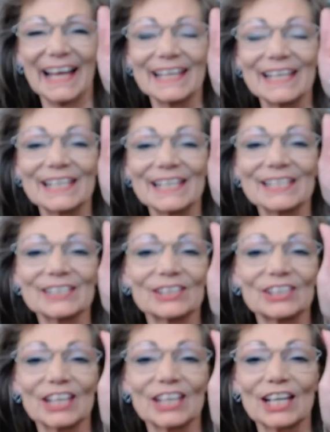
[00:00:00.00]

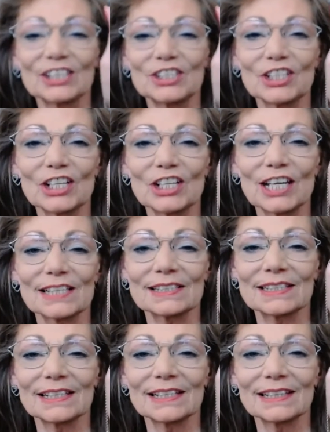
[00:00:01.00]
Isn't that
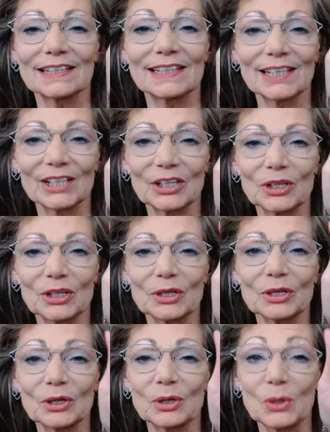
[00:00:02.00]
just
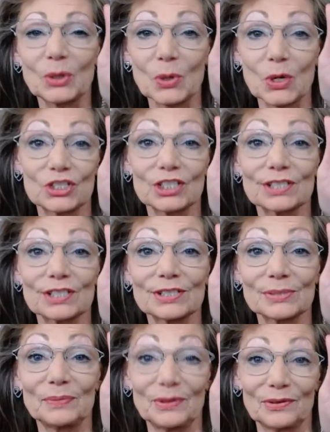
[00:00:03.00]
kicker, gorgeous,
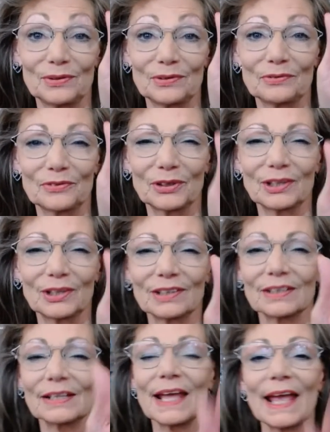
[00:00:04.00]
beautiful?
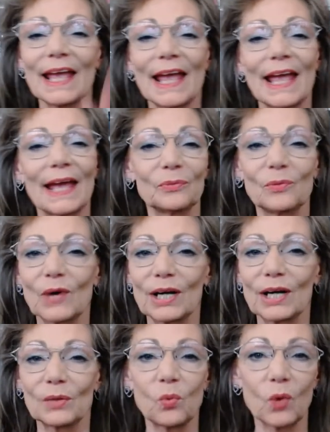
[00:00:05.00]
And what
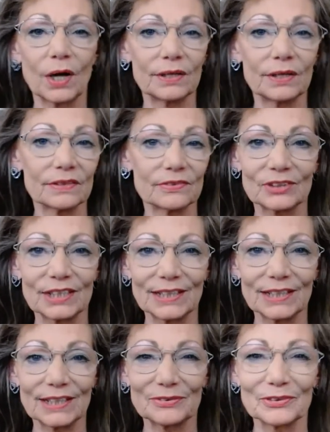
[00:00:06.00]
a wonderful
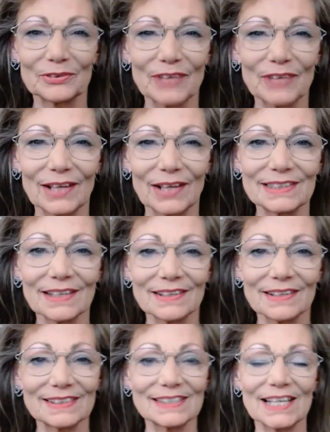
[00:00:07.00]
gift for
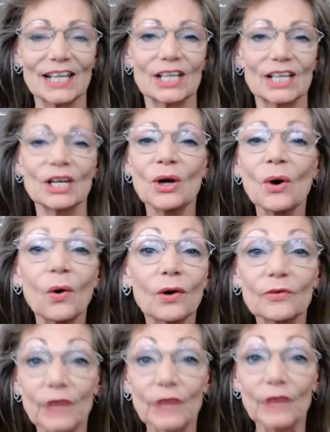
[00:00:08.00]
Valentine's Day
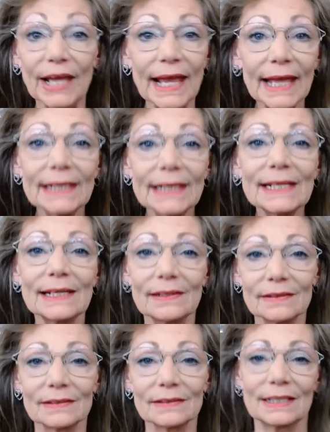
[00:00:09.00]
or for any
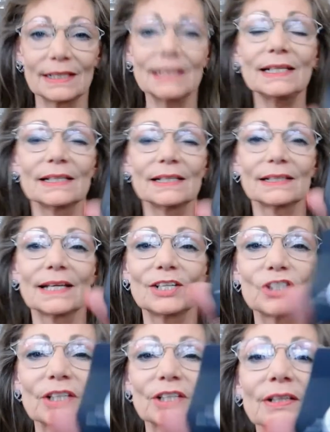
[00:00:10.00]
any
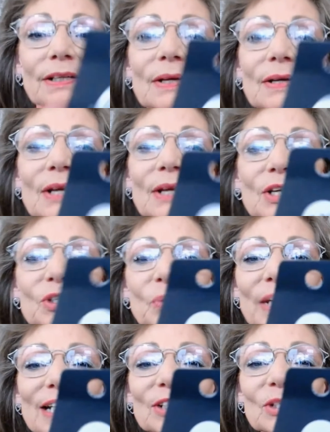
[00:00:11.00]
occasion.
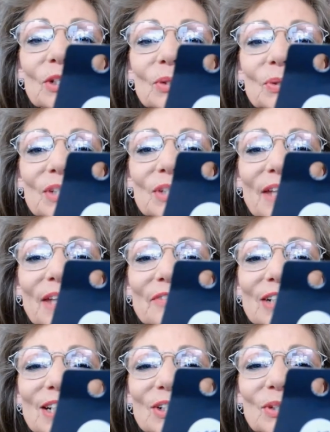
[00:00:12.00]

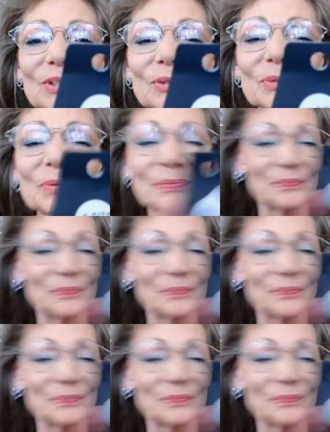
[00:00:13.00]
2272